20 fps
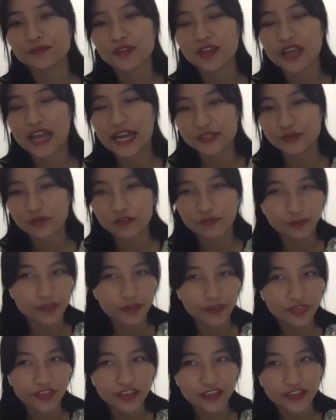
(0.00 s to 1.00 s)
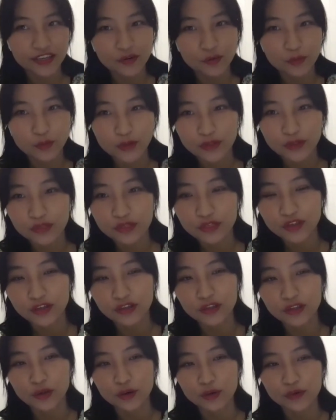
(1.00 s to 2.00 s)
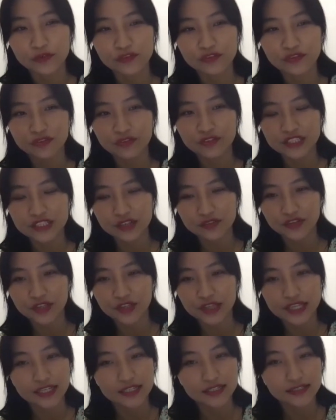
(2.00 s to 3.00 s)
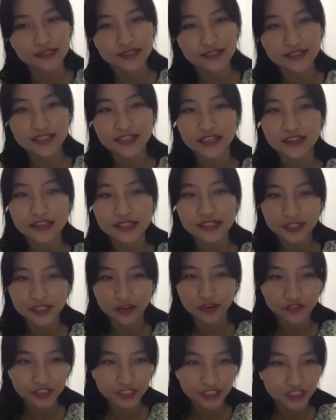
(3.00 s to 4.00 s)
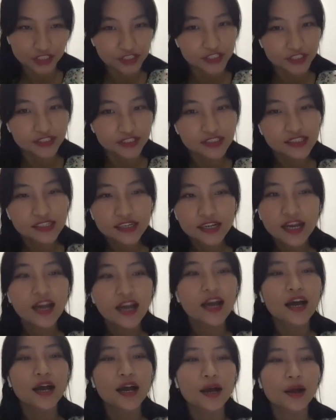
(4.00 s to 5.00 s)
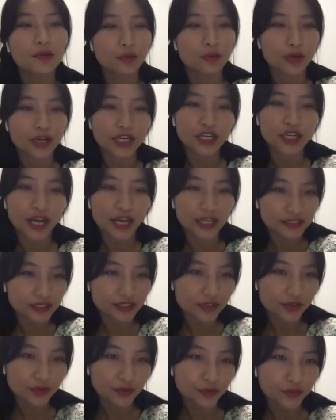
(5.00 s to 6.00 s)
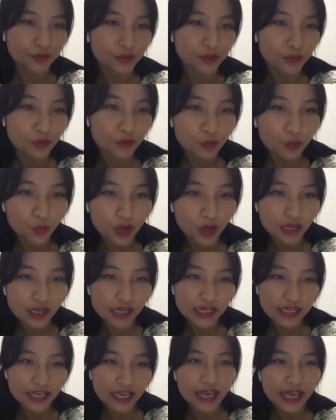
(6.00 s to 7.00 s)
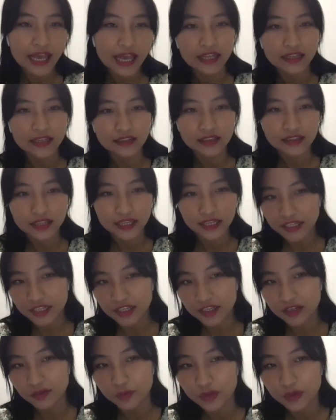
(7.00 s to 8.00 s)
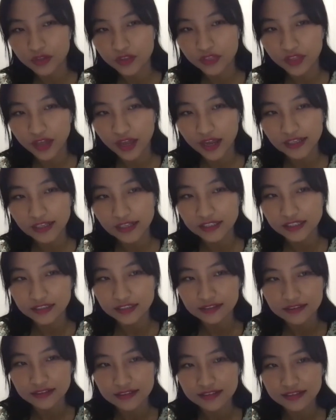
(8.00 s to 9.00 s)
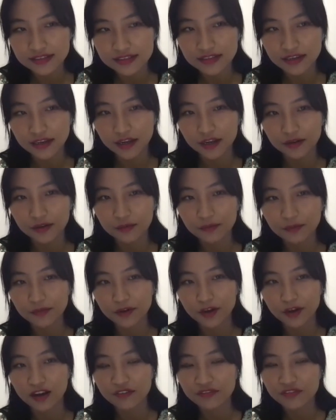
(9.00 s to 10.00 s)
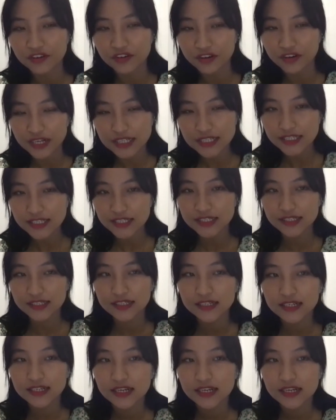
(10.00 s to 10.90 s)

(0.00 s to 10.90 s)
as we've been thinking with a lot of different things in this conversation, I wanted to ask you, what can thinking with islands offer us,